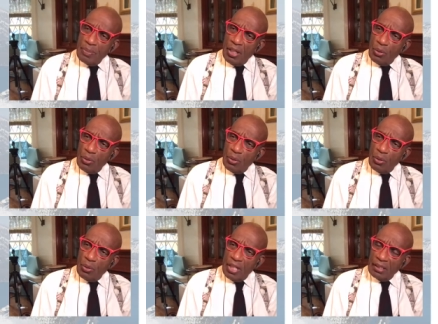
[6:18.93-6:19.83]
Louis B.
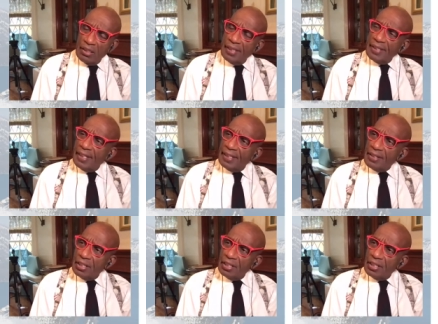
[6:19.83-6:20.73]
O'Donnell,
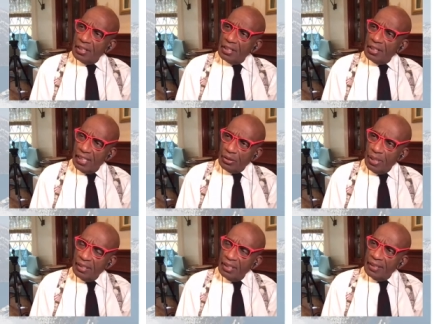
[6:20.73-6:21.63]
uh, the late
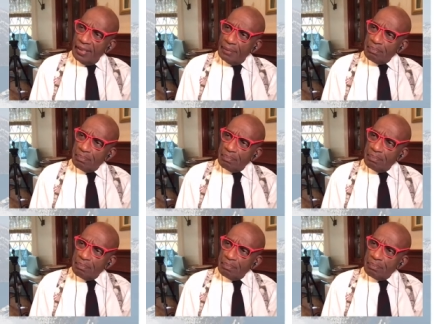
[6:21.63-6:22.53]
great, uh,
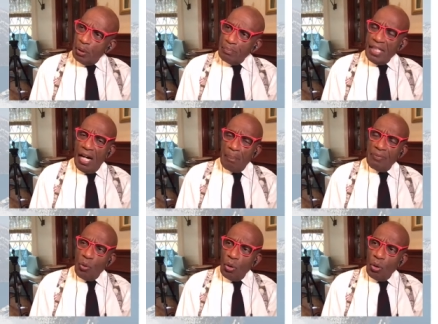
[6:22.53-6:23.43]
put me
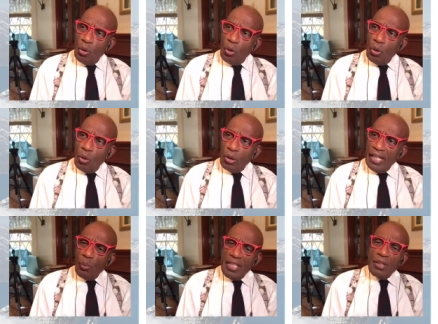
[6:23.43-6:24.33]
up for
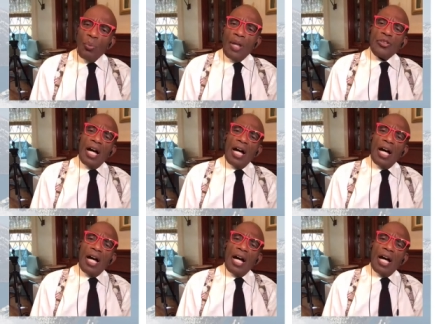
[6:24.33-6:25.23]
a weekend weather
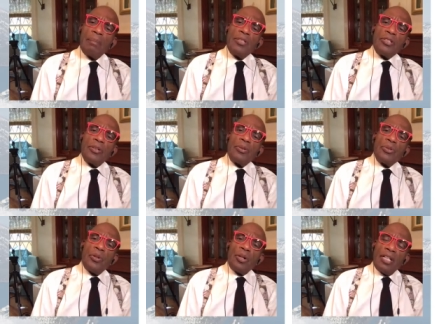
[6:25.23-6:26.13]
job in
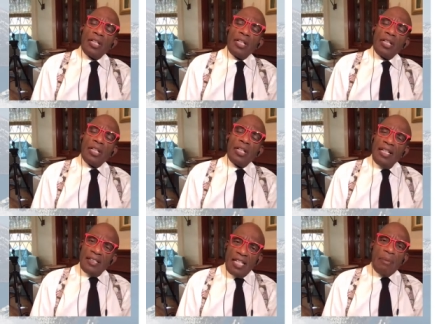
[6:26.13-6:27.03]
Syracuse, New York.
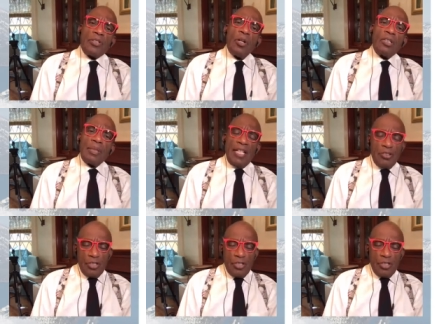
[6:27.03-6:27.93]
At the time it was called
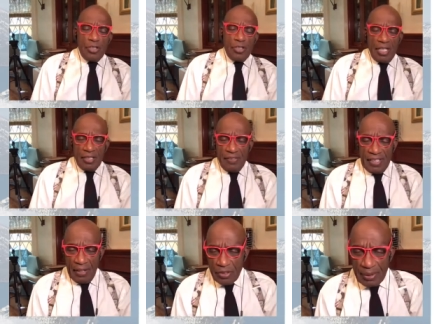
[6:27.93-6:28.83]
WHEN TV,
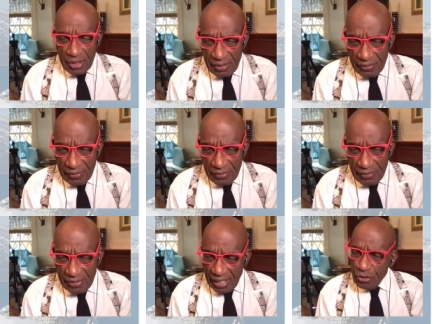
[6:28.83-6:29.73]
now it's
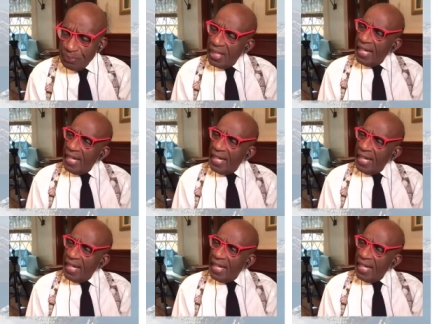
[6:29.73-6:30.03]
WTVH.